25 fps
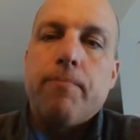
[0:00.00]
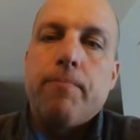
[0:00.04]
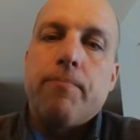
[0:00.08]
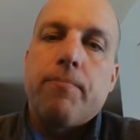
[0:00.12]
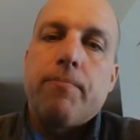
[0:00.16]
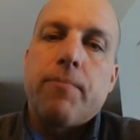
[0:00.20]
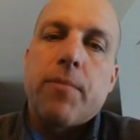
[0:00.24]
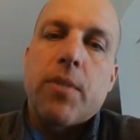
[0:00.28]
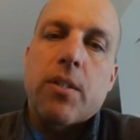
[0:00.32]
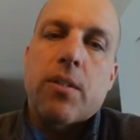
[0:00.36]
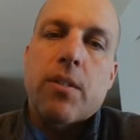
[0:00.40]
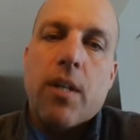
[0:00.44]

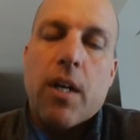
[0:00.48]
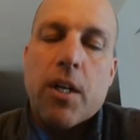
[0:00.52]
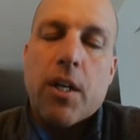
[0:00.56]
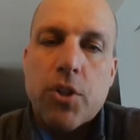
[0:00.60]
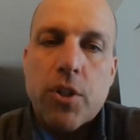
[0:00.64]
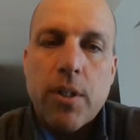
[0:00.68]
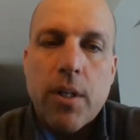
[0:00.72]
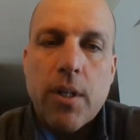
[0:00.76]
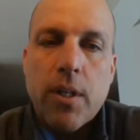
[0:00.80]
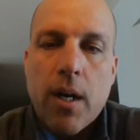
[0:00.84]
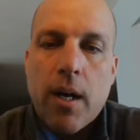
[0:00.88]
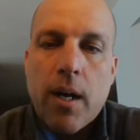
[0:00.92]

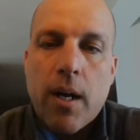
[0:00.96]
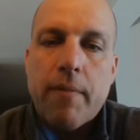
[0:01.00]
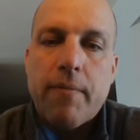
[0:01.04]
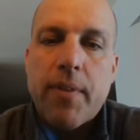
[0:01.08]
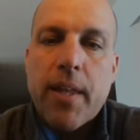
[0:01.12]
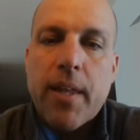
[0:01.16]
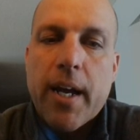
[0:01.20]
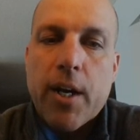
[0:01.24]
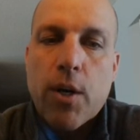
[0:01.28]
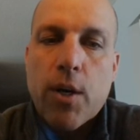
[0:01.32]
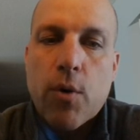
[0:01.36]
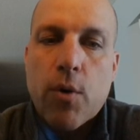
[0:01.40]
discussion of
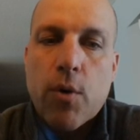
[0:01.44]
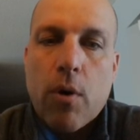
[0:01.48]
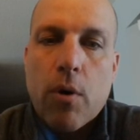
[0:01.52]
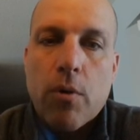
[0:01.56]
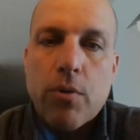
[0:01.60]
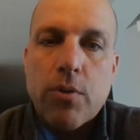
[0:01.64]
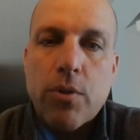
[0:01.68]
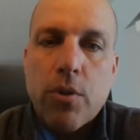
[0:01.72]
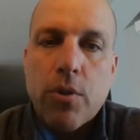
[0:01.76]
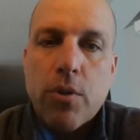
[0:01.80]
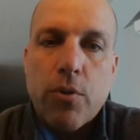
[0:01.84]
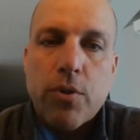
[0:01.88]
that
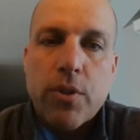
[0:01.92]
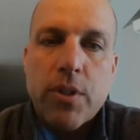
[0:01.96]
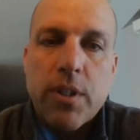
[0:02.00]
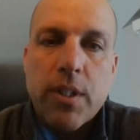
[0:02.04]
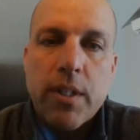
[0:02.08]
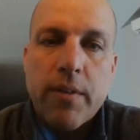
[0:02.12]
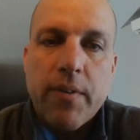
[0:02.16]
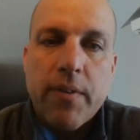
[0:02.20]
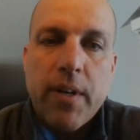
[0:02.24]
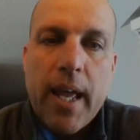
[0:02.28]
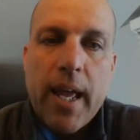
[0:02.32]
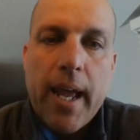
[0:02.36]
quote. So don't just
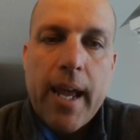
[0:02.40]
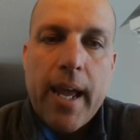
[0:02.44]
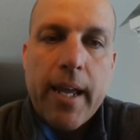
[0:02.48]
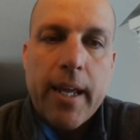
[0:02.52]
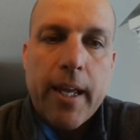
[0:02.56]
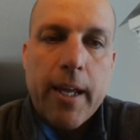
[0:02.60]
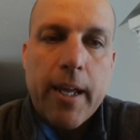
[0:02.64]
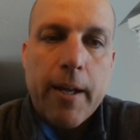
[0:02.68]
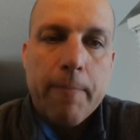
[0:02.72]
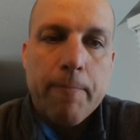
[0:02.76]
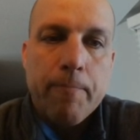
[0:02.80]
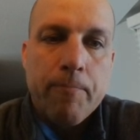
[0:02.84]
leave it
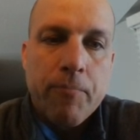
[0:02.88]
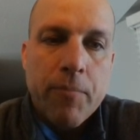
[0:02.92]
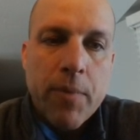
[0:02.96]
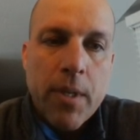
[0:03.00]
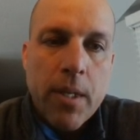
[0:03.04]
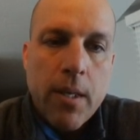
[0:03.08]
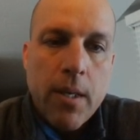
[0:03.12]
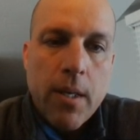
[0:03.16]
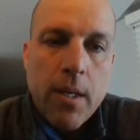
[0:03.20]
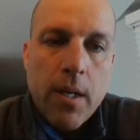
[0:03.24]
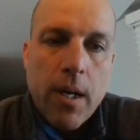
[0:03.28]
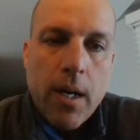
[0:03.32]
hanging.
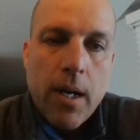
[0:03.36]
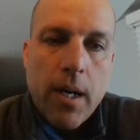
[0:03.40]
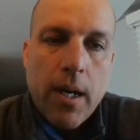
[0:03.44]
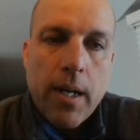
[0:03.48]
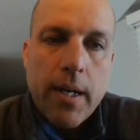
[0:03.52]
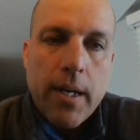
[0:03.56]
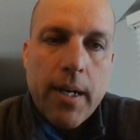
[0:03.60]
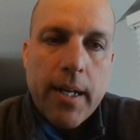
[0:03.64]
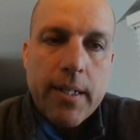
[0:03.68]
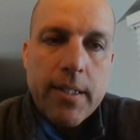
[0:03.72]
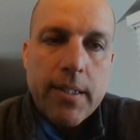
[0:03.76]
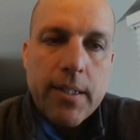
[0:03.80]

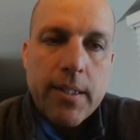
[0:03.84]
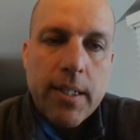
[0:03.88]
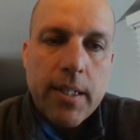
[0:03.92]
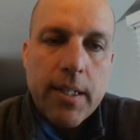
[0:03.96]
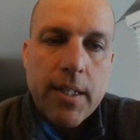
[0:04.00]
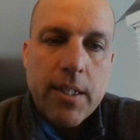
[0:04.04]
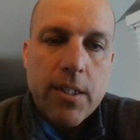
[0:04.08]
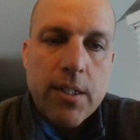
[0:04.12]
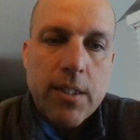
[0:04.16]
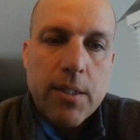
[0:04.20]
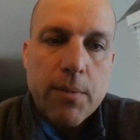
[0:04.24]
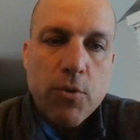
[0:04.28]
Next thing
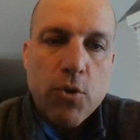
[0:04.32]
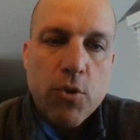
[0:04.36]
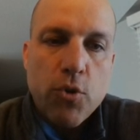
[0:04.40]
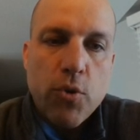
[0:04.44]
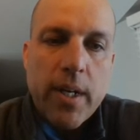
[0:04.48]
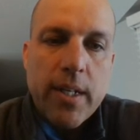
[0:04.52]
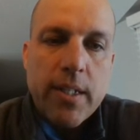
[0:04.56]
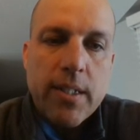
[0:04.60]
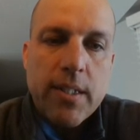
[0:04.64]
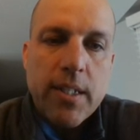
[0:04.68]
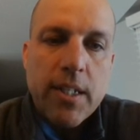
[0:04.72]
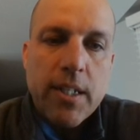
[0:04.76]
is some
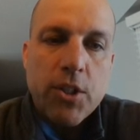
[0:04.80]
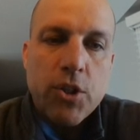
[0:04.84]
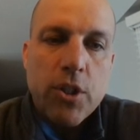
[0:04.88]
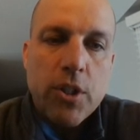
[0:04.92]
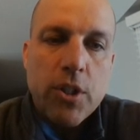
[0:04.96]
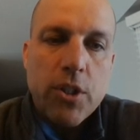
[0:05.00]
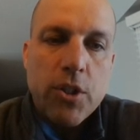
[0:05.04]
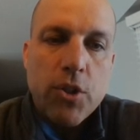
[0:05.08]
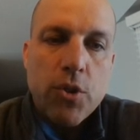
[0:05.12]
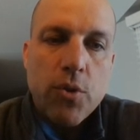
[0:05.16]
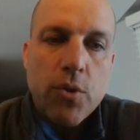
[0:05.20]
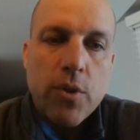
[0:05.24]

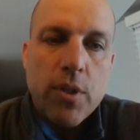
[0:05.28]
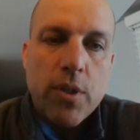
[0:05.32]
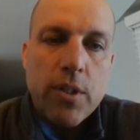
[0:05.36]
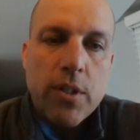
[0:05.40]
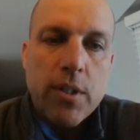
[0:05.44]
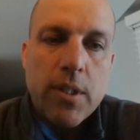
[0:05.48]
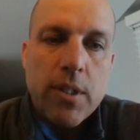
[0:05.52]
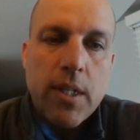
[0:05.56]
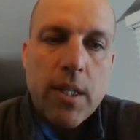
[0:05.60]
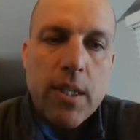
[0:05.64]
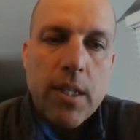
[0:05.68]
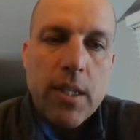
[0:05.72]
transitions. You can
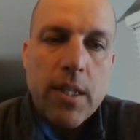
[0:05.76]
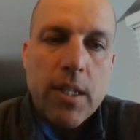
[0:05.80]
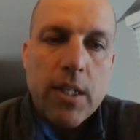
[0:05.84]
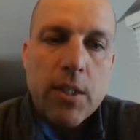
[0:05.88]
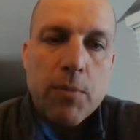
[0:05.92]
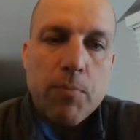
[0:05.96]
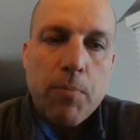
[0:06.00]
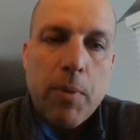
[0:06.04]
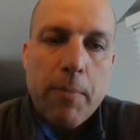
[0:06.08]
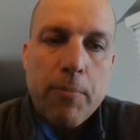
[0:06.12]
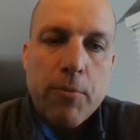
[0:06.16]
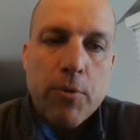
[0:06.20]
see that
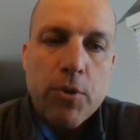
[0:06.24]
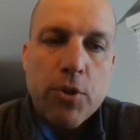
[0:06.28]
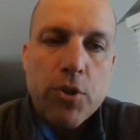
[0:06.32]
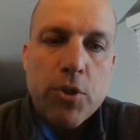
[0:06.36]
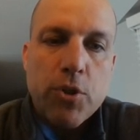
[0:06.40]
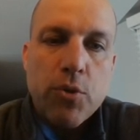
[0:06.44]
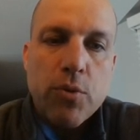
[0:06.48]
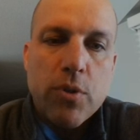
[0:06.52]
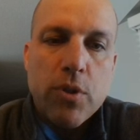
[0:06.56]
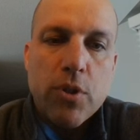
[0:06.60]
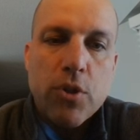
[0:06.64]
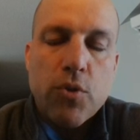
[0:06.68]
this paper
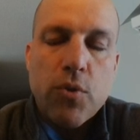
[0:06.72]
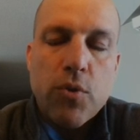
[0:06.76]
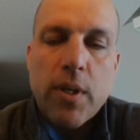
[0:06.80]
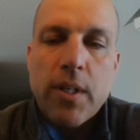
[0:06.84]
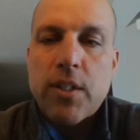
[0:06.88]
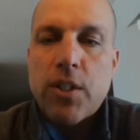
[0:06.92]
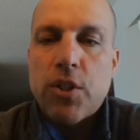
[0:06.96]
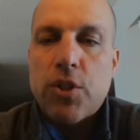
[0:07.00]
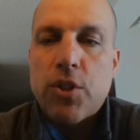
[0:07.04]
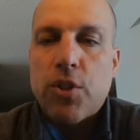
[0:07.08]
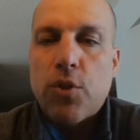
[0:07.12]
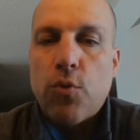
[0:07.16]
just uses
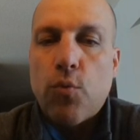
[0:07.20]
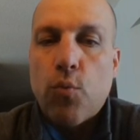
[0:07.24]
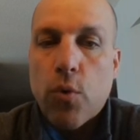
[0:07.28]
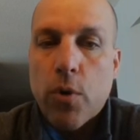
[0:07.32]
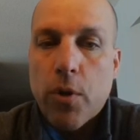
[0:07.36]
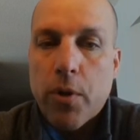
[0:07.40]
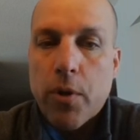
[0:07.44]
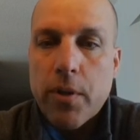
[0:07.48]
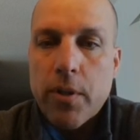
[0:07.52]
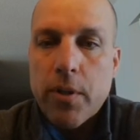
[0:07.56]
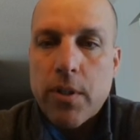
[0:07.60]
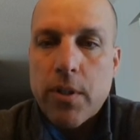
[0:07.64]
transition
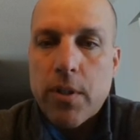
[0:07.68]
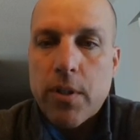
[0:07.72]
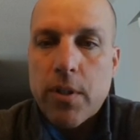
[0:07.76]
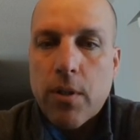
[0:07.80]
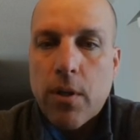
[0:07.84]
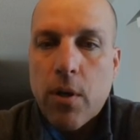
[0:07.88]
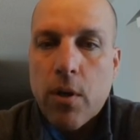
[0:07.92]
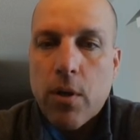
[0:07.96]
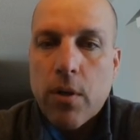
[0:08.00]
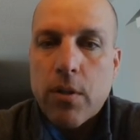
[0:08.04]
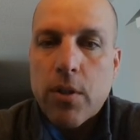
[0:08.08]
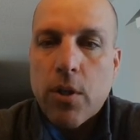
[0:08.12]
words
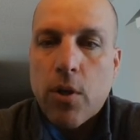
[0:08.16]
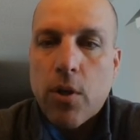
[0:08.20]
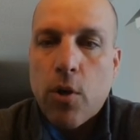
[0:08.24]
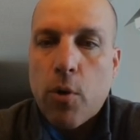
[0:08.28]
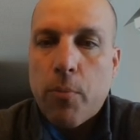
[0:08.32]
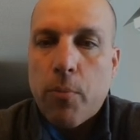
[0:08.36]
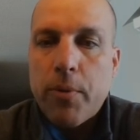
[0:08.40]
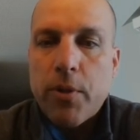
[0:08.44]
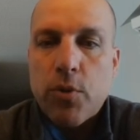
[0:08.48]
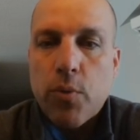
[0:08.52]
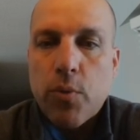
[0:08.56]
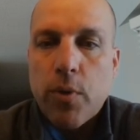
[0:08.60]
to go
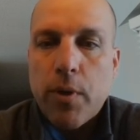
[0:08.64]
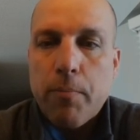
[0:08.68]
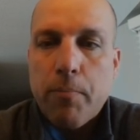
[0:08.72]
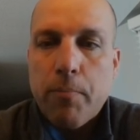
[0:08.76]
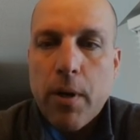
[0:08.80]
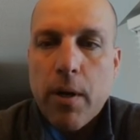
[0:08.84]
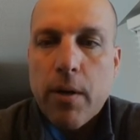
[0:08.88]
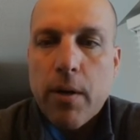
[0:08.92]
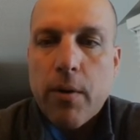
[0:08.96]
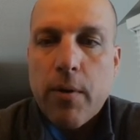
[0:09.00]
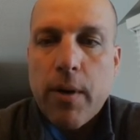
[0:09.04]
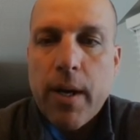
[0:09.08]
between
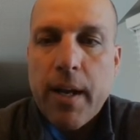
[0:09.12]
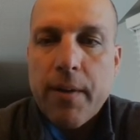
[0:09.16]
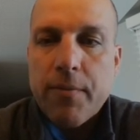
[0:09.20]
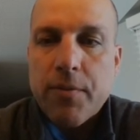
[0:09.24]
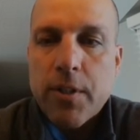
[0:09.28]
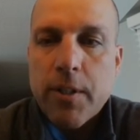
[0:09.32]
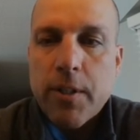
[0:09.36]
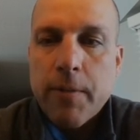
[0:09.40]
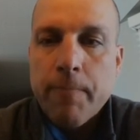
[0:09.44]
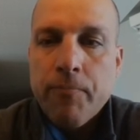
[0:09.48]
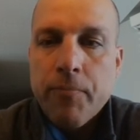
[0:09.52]
paragraphs.